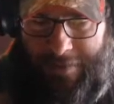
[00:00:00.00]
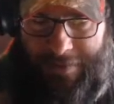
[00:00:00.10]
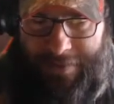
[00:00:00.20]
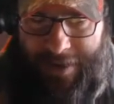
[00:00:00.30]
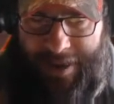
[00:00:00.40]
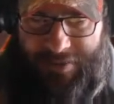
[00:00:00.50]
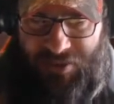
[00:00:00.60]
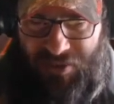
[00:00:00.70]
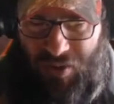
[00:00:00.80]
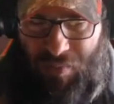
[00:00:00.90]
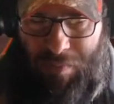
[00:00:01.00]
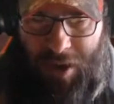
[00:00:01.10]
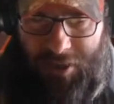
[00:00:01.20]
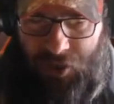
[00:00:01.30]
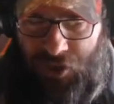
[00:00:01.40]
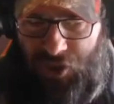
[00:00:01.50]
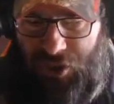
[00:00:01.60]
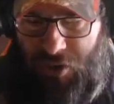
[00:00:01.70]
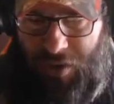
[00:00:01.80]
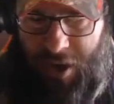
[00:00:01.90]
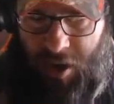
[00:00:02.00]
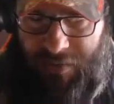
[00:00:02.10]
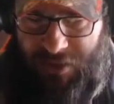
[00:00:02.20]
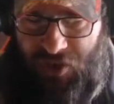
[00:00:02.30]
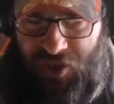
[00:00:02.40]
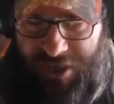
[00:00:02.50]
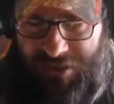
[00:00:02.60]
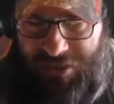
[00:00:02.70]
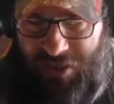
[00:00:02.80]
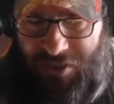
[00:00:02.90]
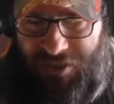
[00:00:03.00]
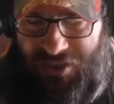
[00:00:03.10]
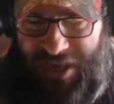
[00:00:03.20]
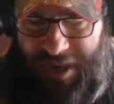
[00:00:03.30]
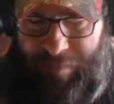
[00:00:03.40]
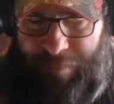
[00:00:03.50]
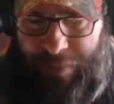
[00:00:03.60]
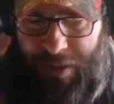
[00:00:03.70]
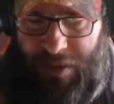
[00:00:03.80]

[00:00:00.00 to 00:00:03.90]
not so much. Okay, all these chests look the same.